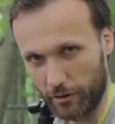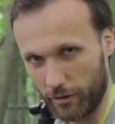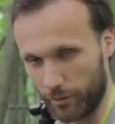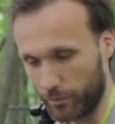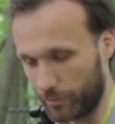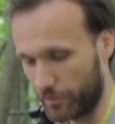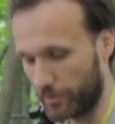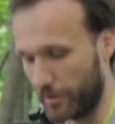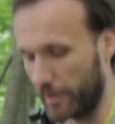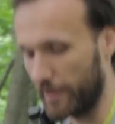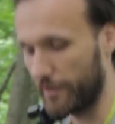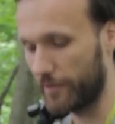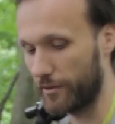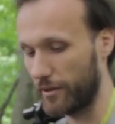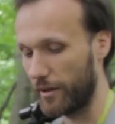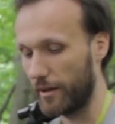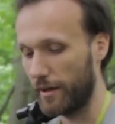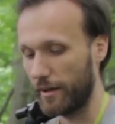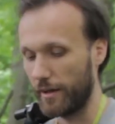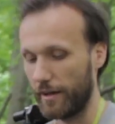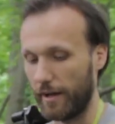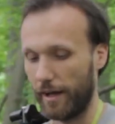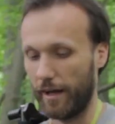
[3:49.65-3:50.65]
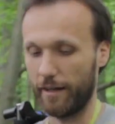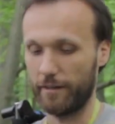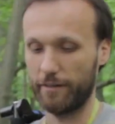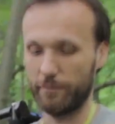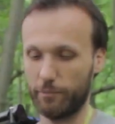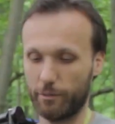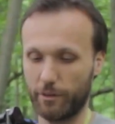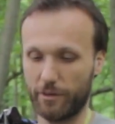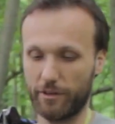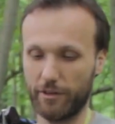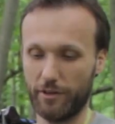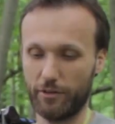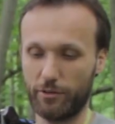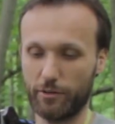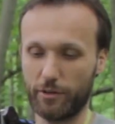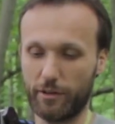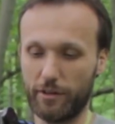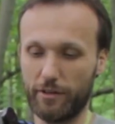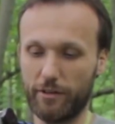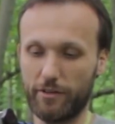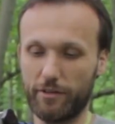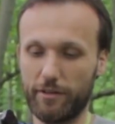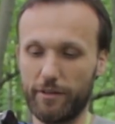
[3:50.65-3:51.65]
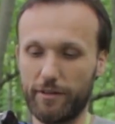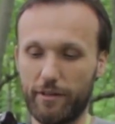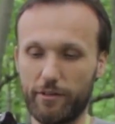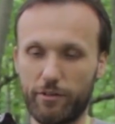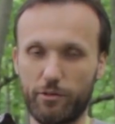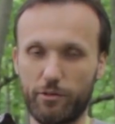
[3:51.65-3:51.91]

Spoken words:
low shots, and with this you can easily then